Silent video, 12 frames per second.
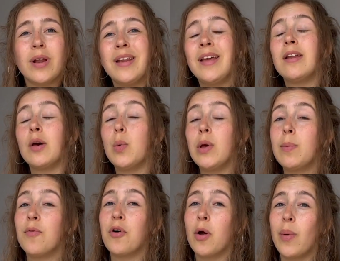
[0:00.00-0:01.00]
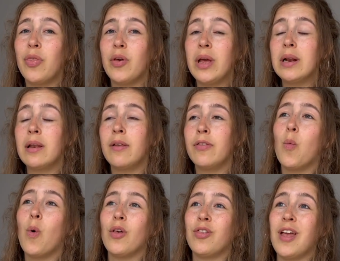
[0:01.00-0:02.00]
I did a week before I went to England
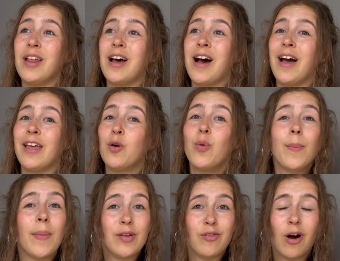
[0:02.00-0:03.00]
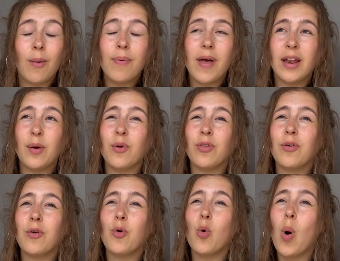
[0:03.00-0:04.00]
was that I quit my job, and it was
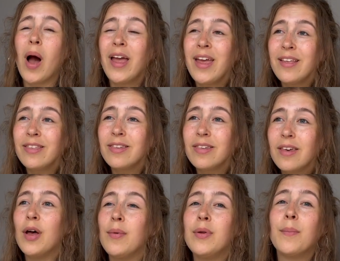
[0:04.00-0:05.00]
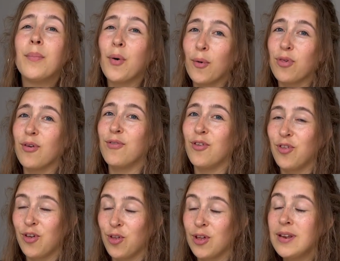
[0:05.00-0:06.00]
quite an impulsive
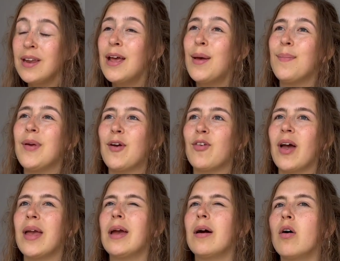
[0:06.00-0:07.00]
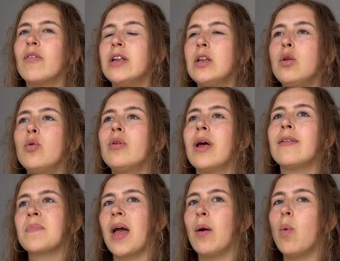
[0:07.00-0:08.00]
decision because I already knew that
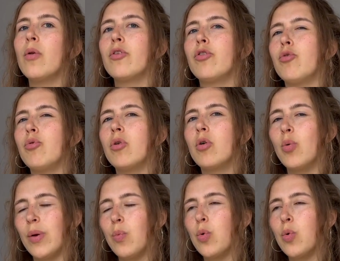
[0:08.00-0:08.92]
I wanted to quit